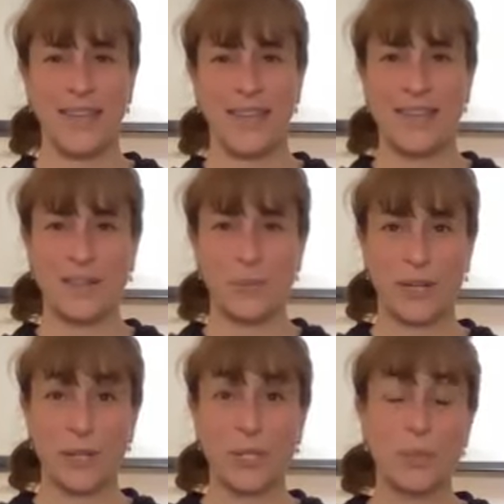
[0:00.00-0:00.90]
and then
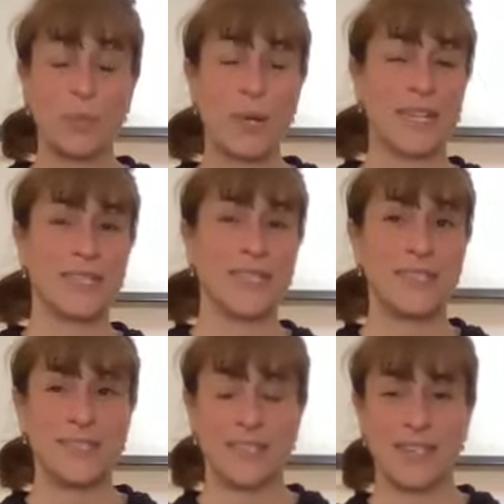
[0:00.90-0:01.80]
we're going to
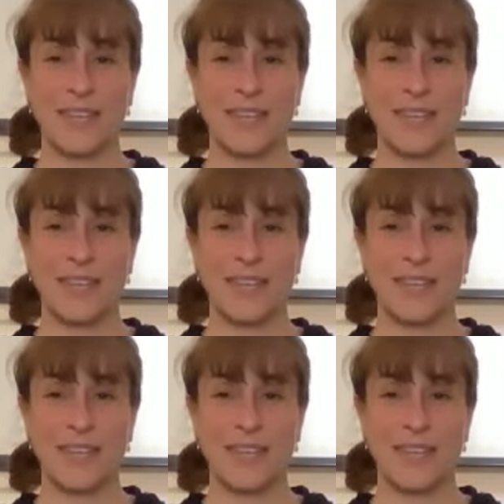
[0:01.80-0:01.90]
practice